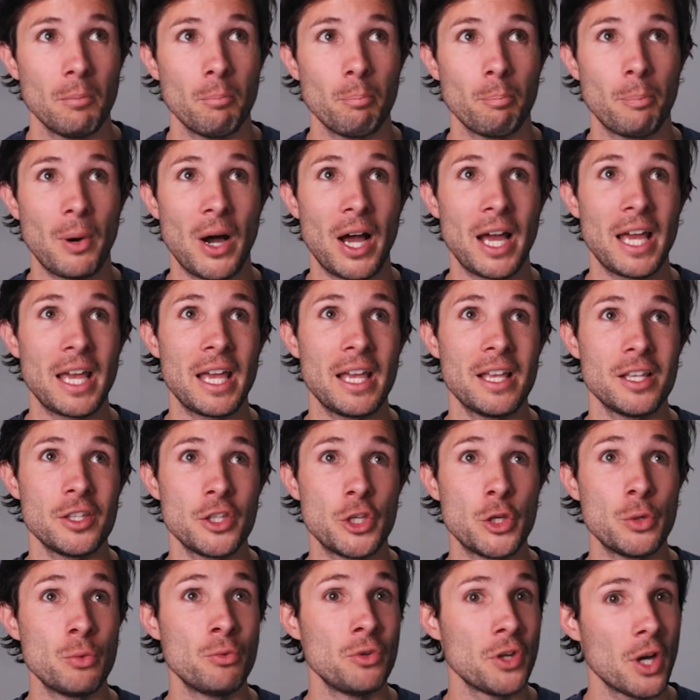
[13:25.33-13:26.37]
But
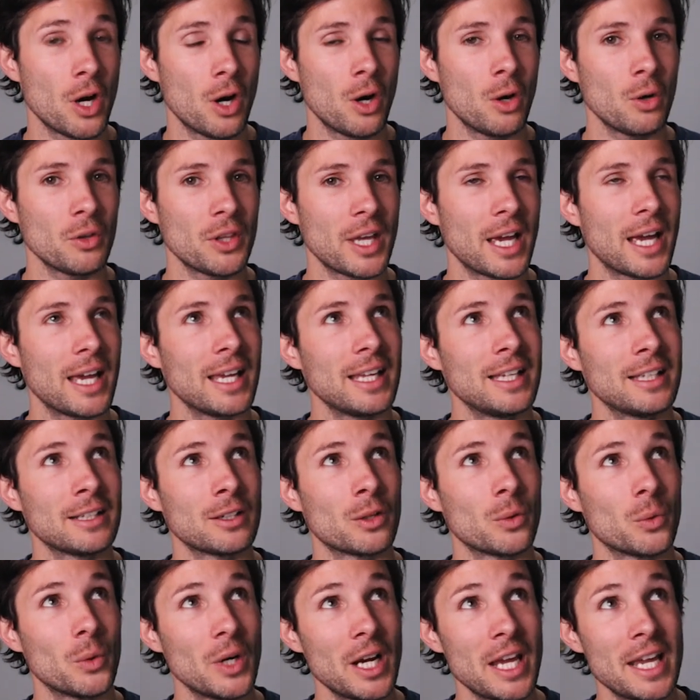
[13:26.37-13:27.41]
you know that in
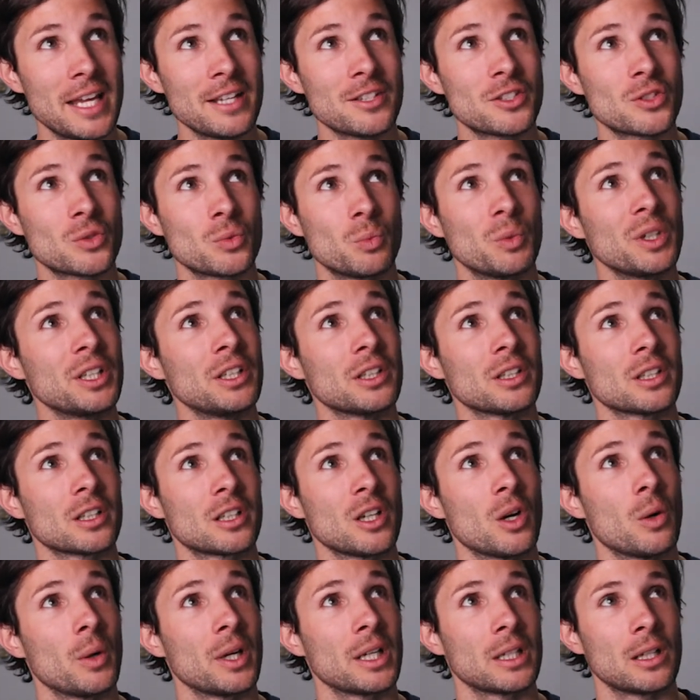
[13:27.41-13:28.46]
a race, when you're
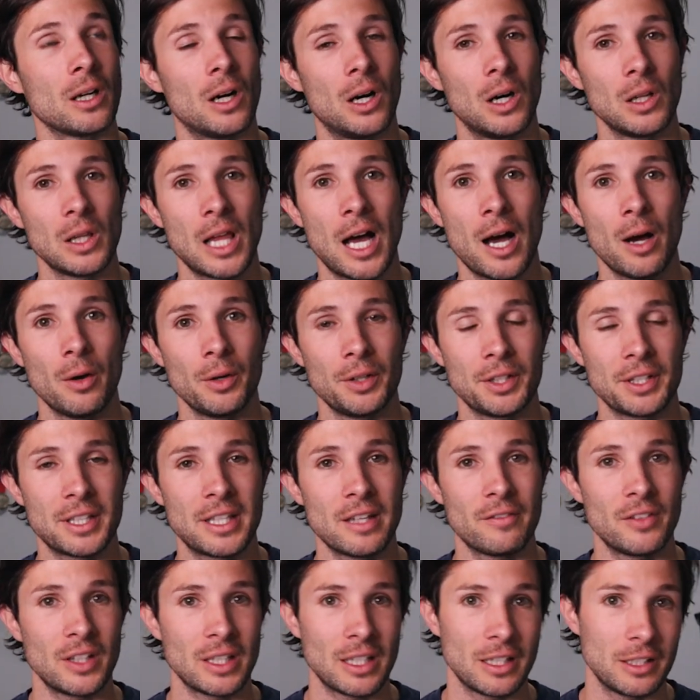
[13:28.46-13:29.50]
going all out and
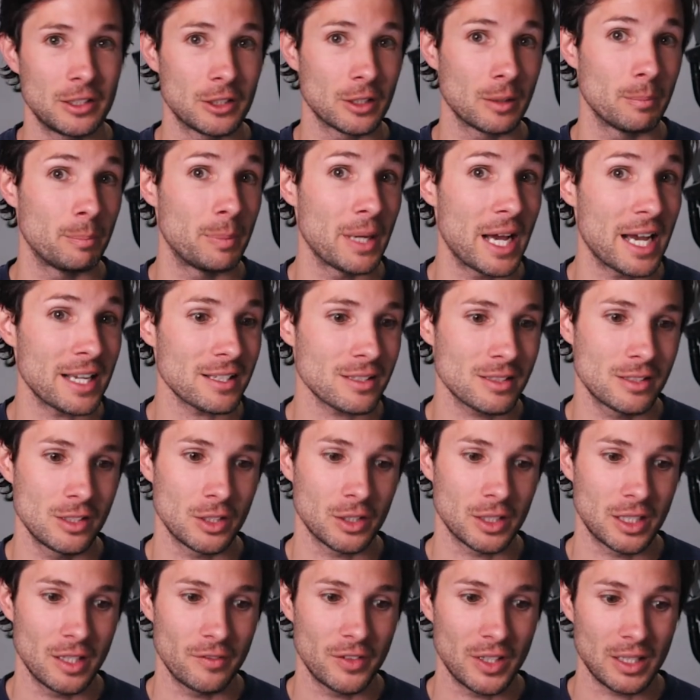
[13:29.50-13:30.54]
giving it your best,
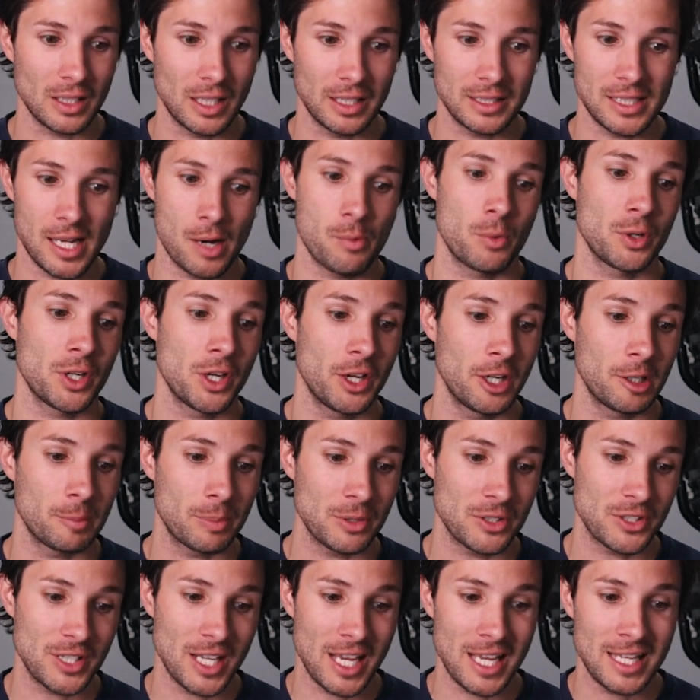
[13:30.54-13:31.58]
you're giving like that
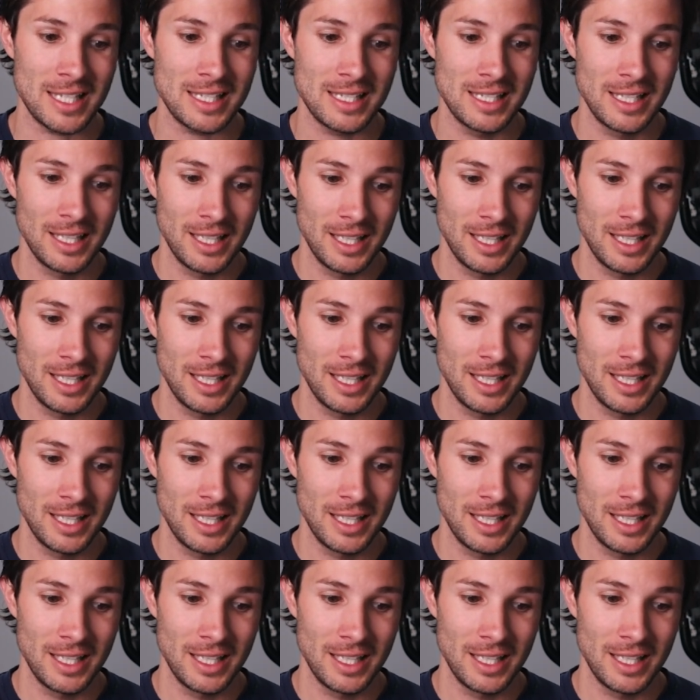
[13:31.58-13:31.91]
100%.